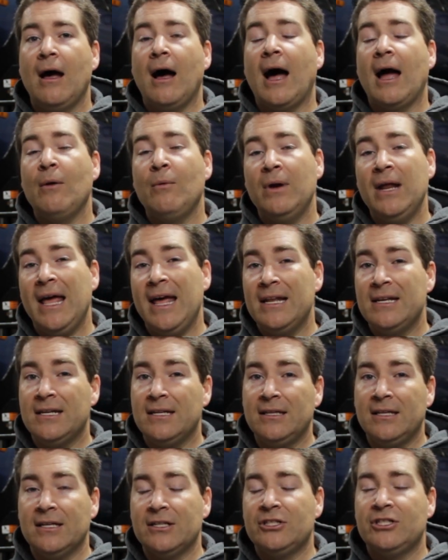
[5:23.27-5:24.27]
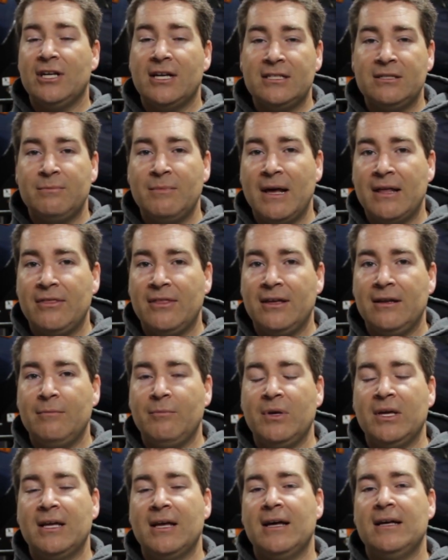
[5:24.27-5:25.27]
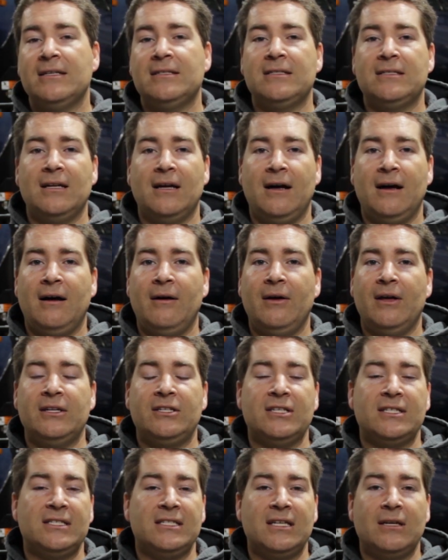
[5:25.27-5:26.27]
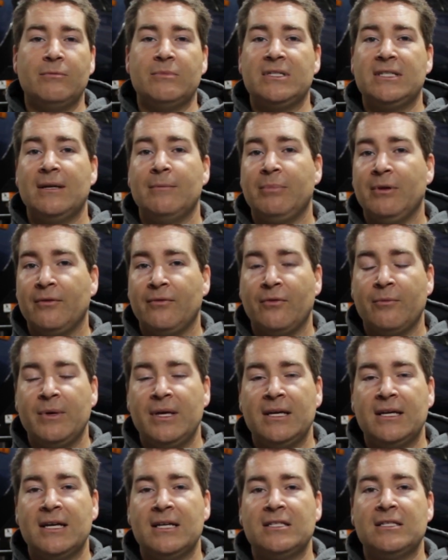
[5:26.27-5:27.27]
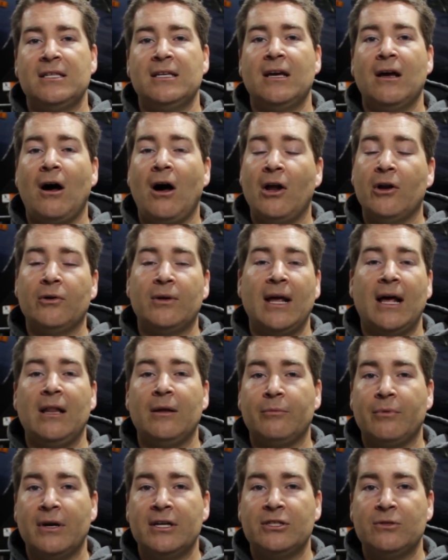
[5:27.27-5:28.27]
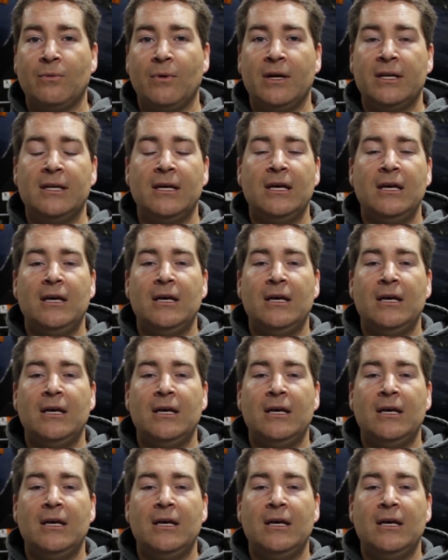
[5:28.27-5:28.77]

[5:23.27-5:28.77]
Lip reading: I went ahead and did the adjust method because it just seems simpler for me, because the auto calibration one